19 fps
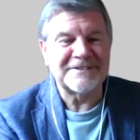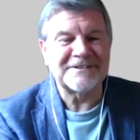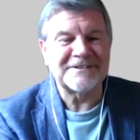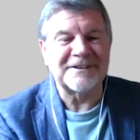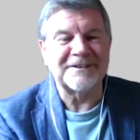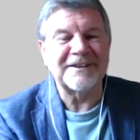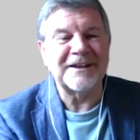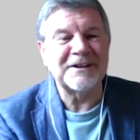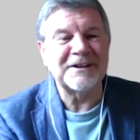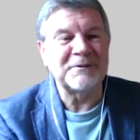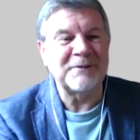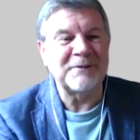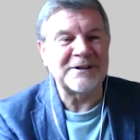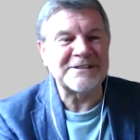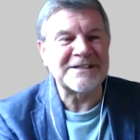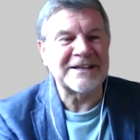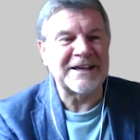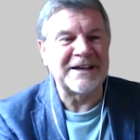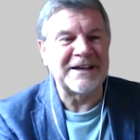So thank you
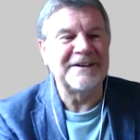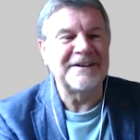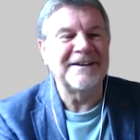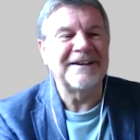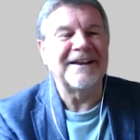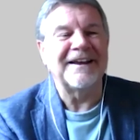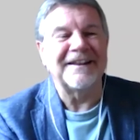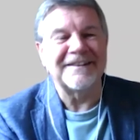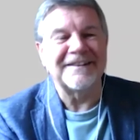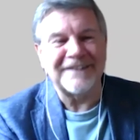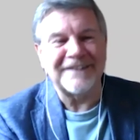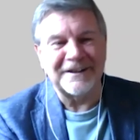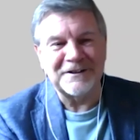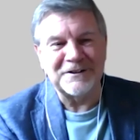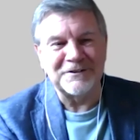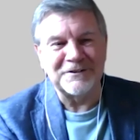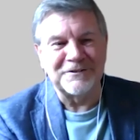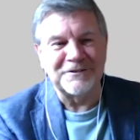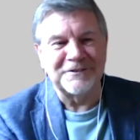once again, and thank
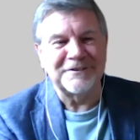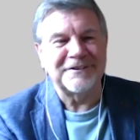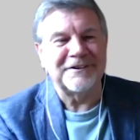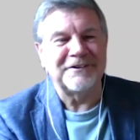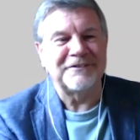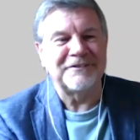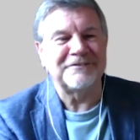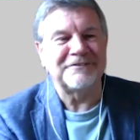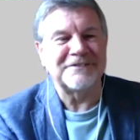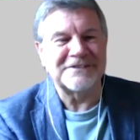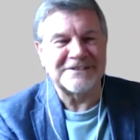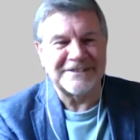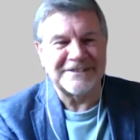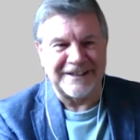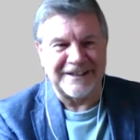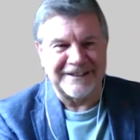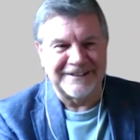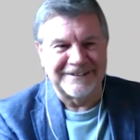you for today.